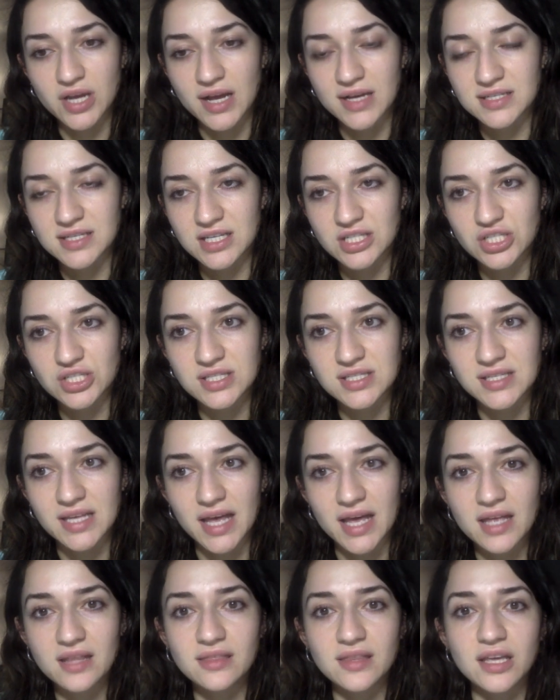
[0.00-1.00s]
As I just
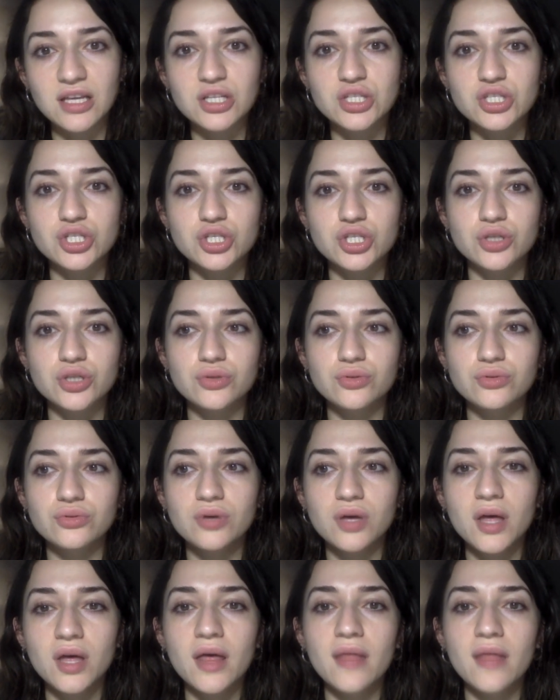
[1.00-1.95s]
said, they do